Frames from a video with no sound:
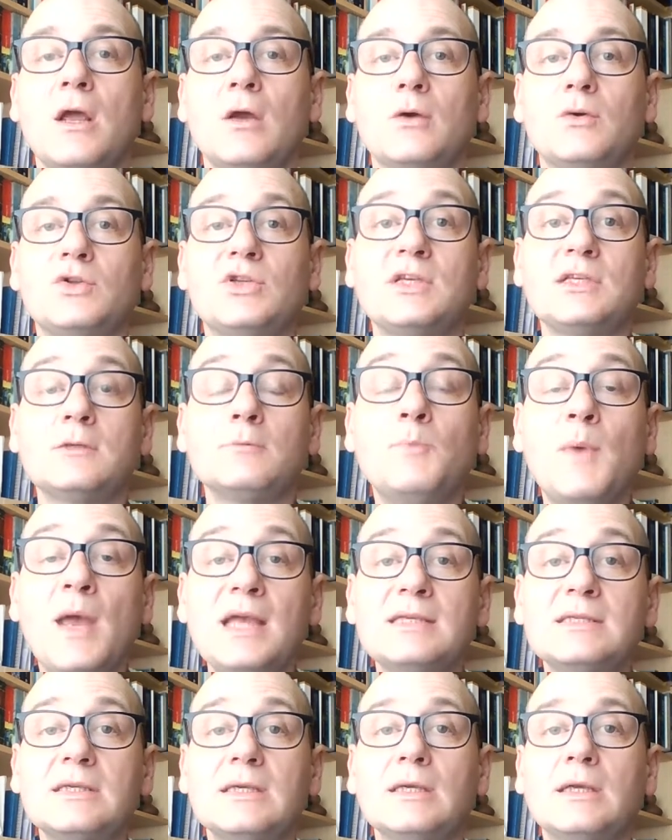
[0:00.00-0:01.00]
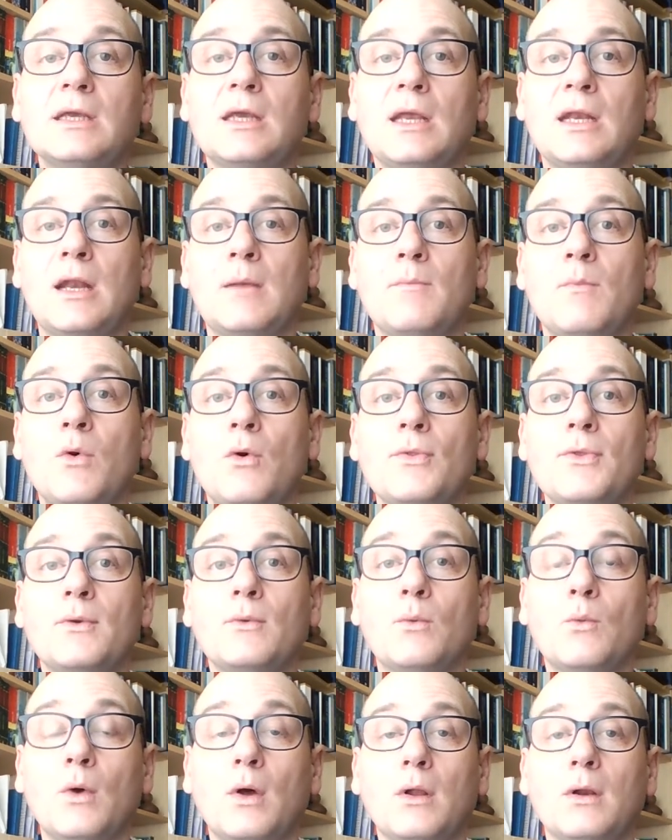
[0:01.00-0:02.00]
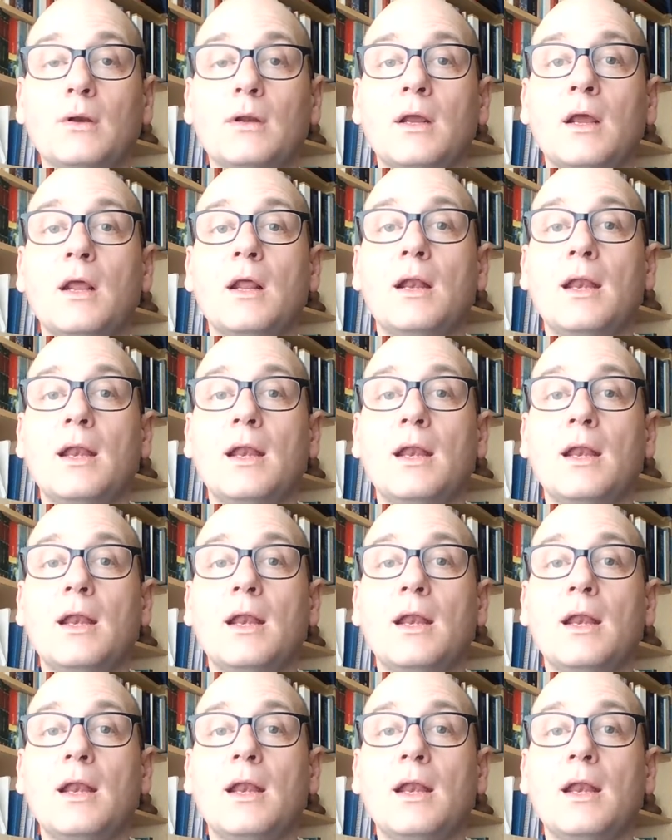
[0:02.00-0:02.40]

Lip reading: which is basic in a modern world